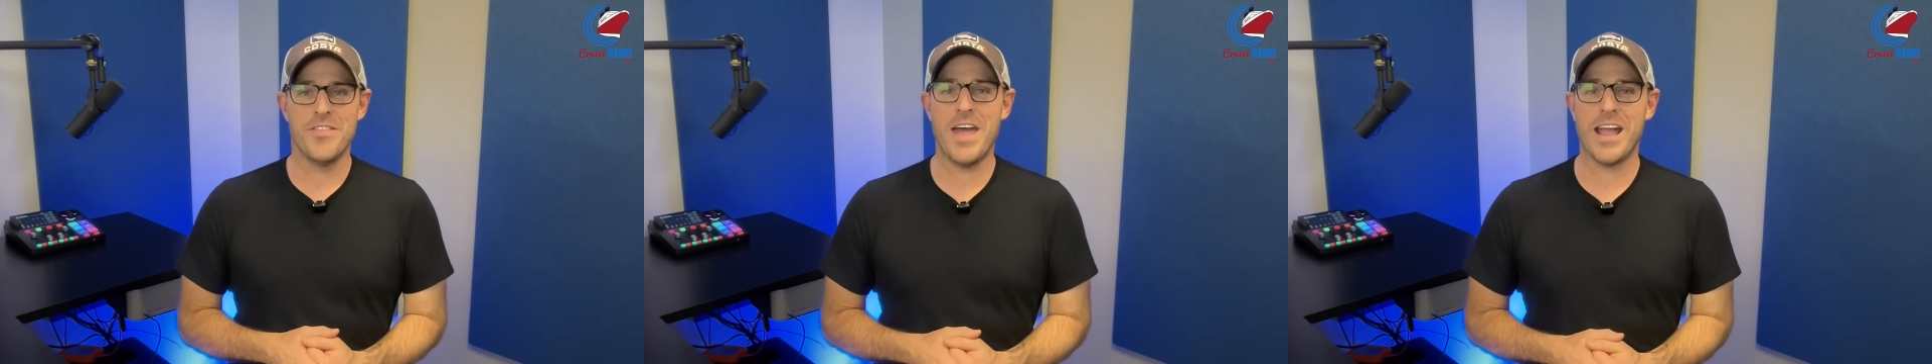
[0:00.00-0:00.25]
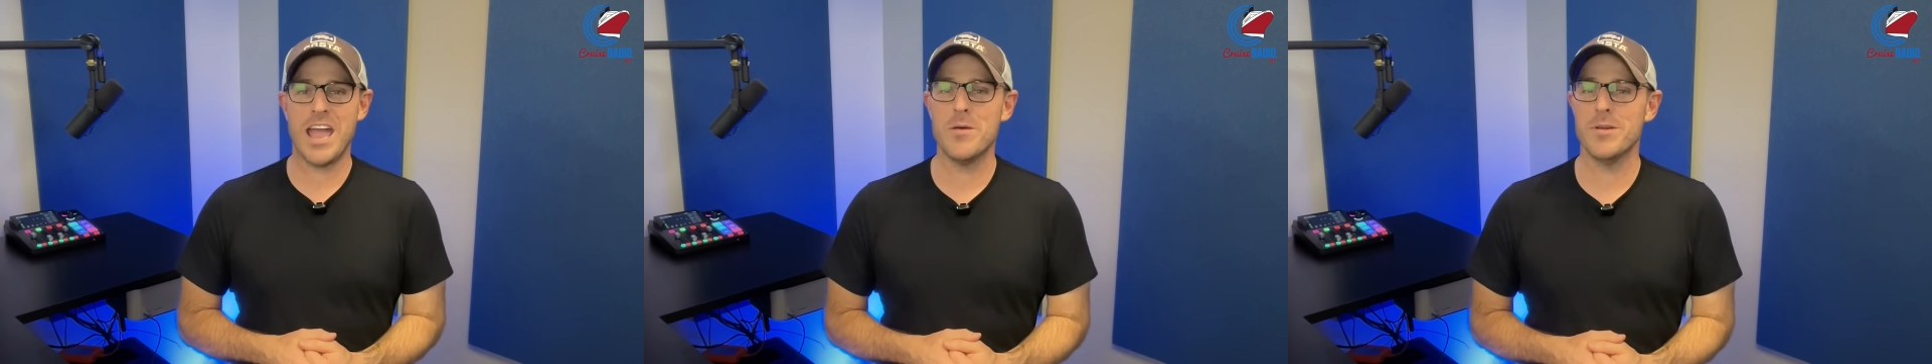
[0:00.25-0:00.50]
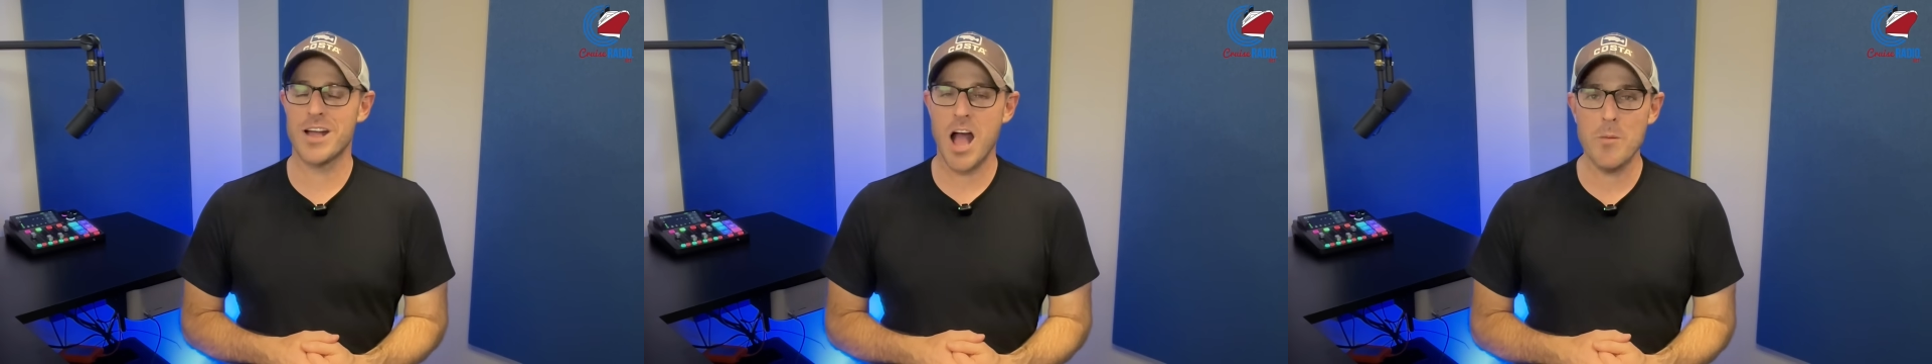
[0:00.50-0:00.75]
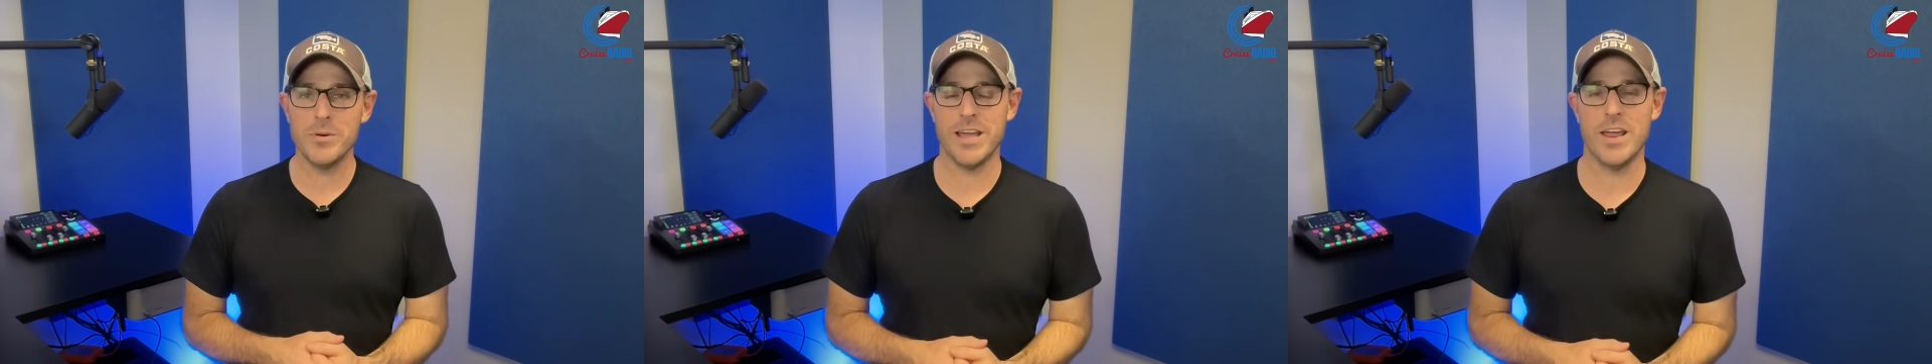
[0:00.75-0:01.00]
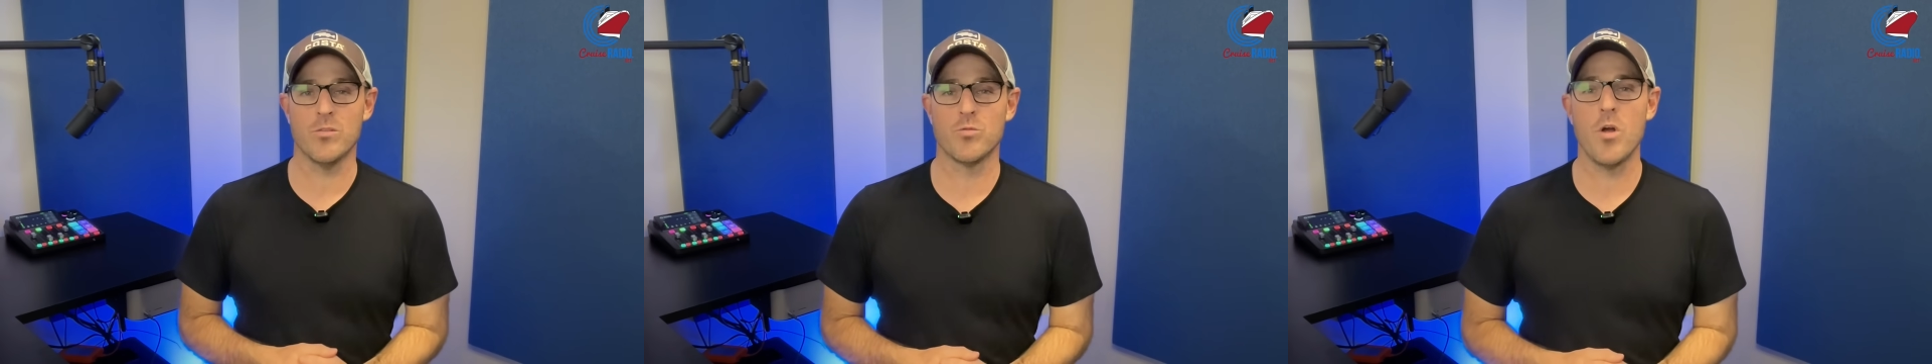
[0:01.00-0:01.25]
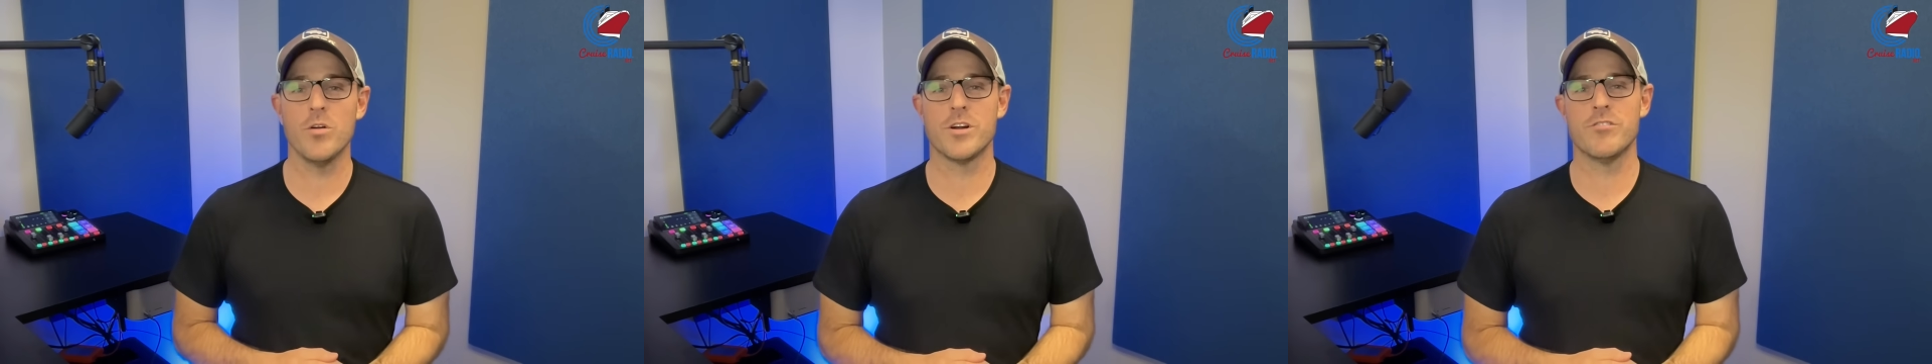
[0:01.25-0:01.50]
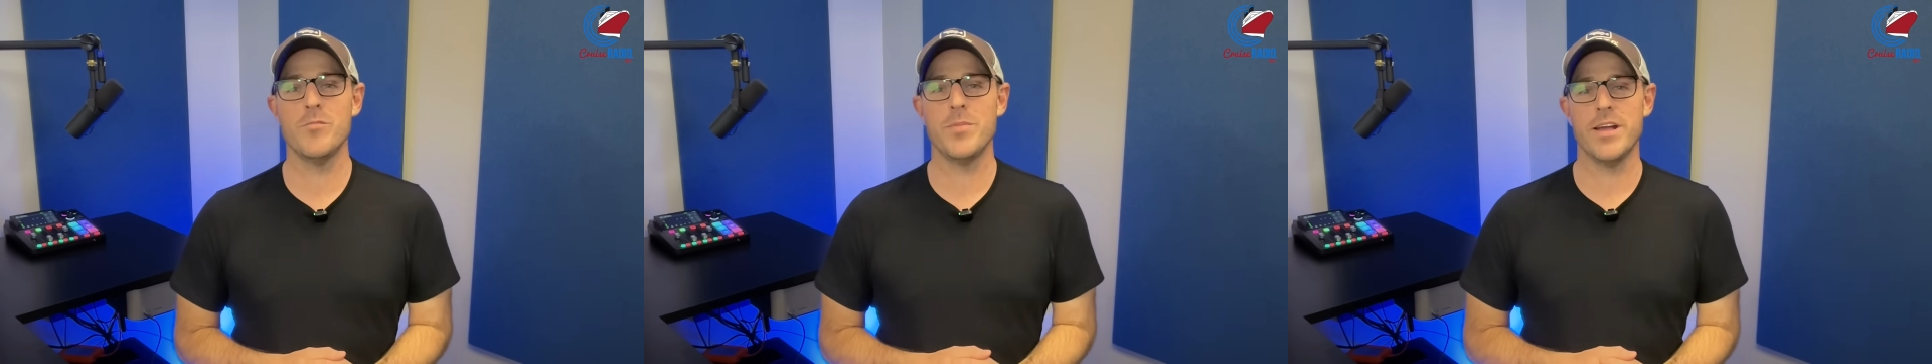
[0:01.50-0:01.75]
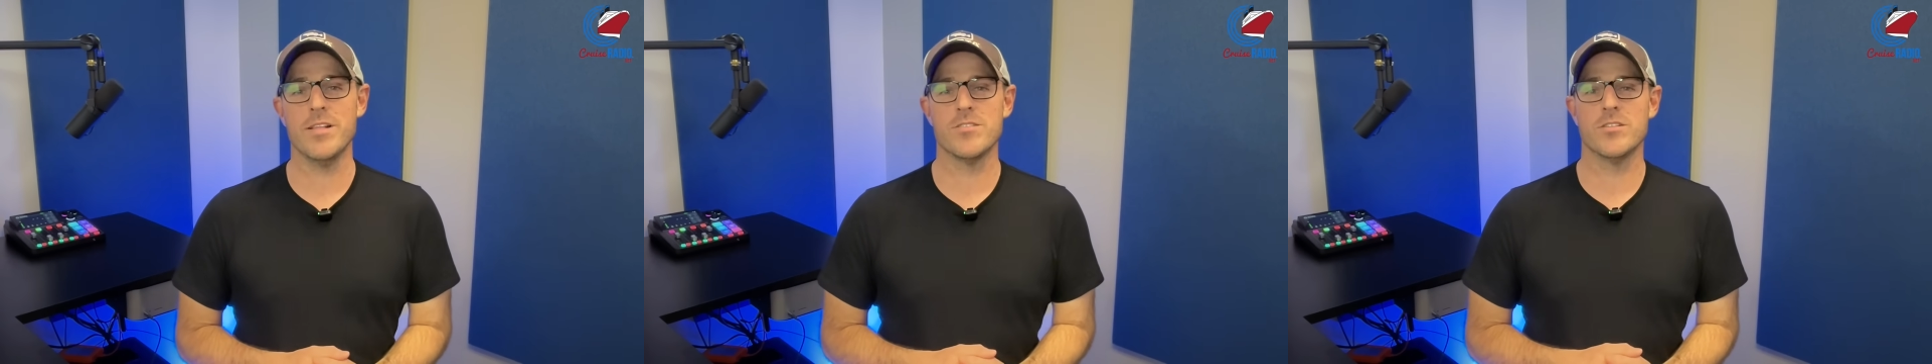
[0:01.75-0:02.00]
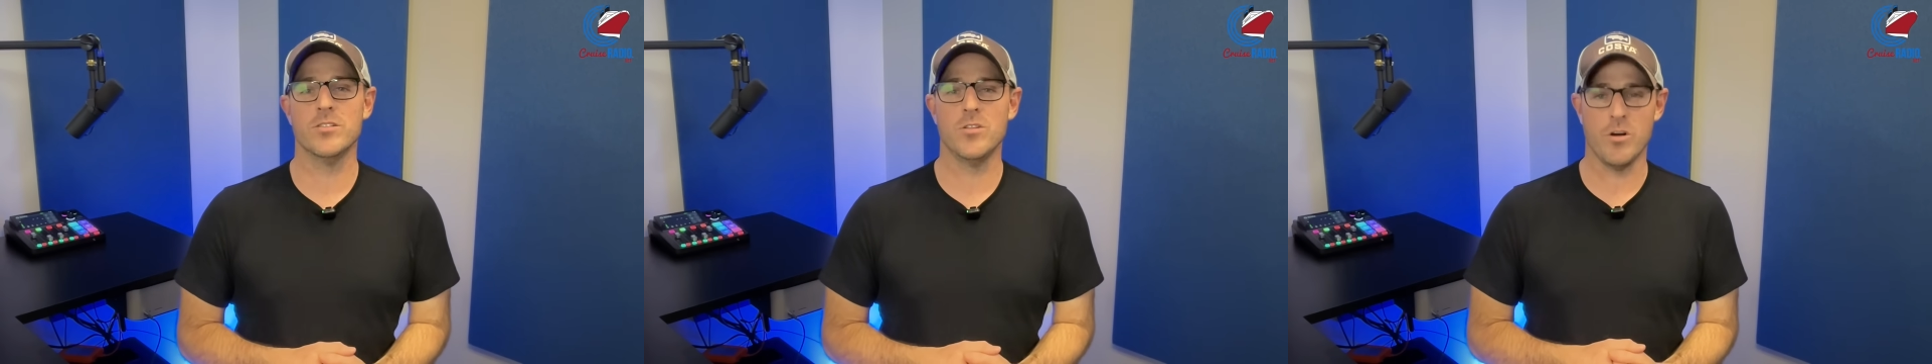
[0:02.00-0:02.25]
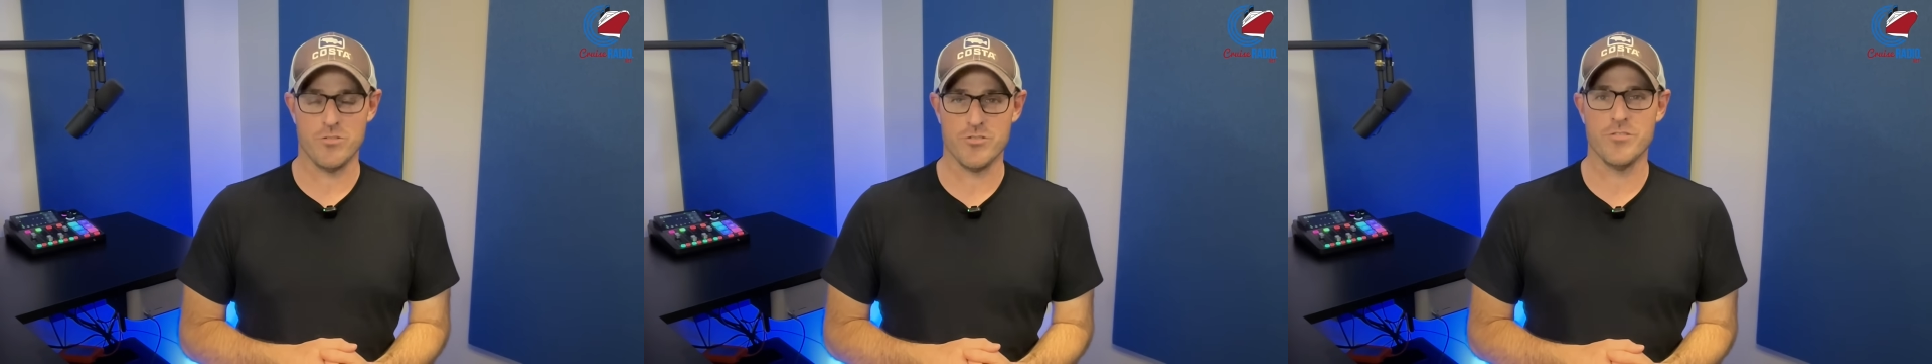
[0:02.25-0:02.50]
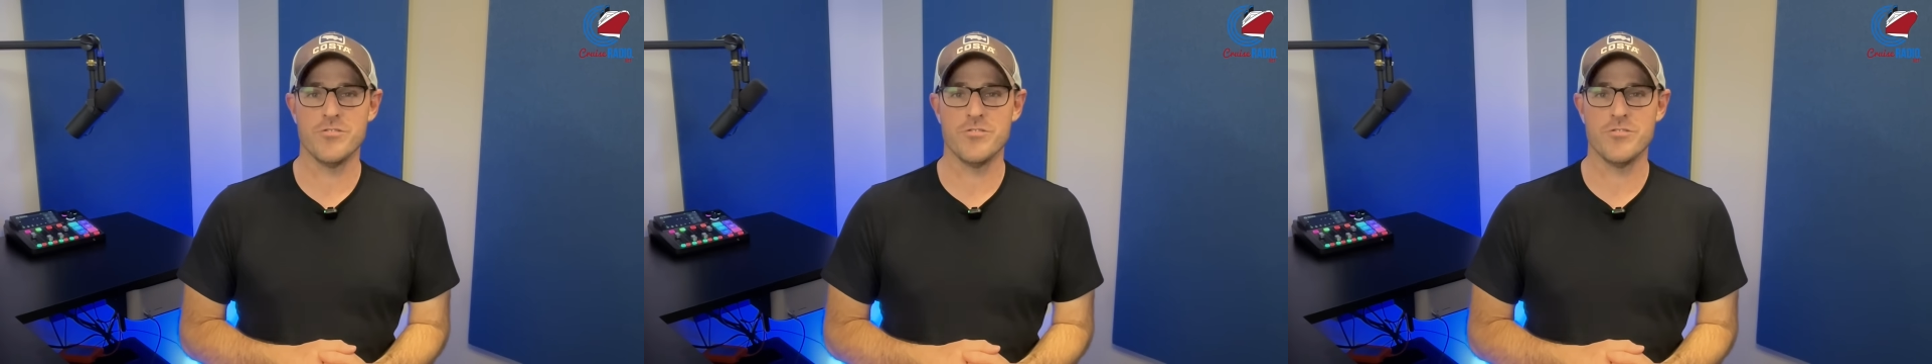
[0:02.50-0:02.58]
that can accommodate Royal Caribbean's larger